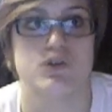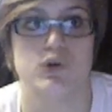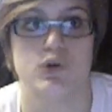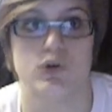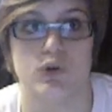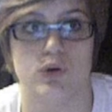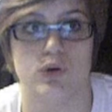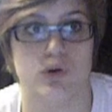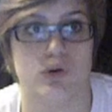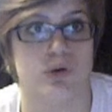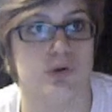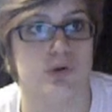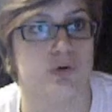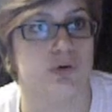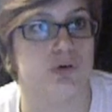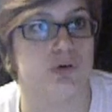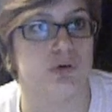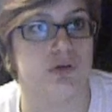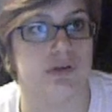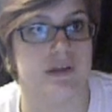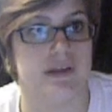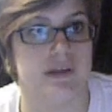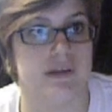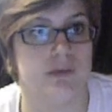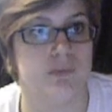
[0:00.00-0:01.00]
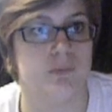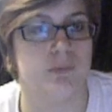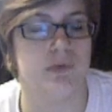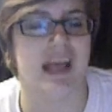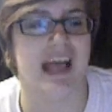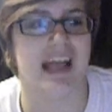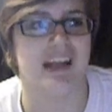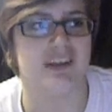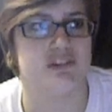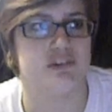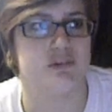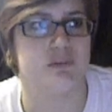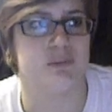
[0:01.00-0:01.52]
school, and we
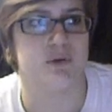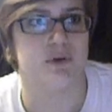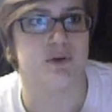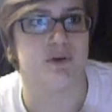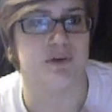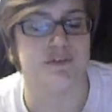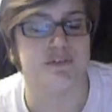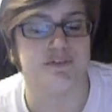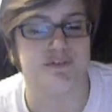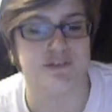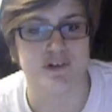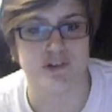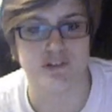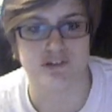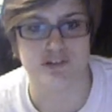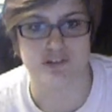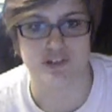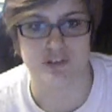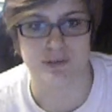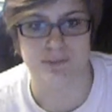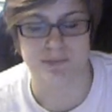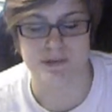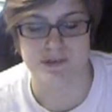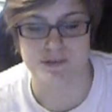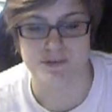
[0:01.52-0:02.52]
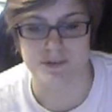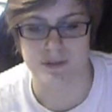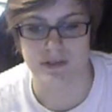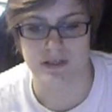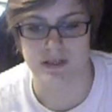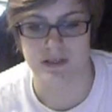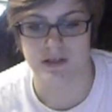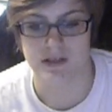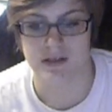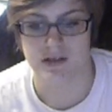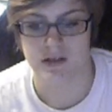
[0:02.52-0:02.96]
actually went on a field trip this week,